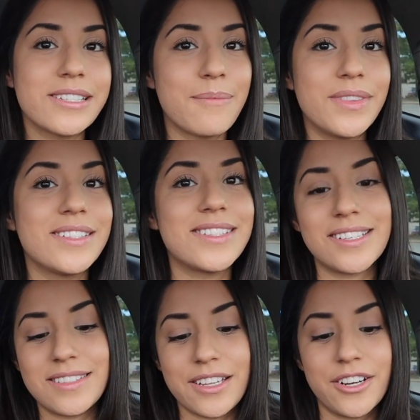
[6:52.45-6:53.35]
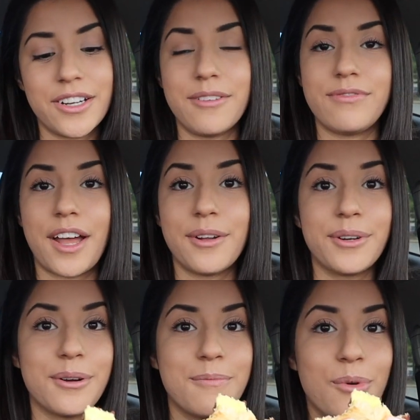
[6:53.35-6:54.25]
something to consider if I
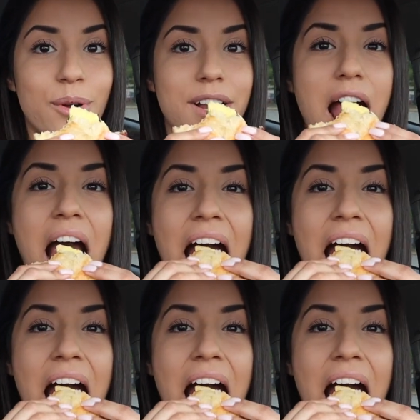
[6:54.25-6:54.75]
grow more.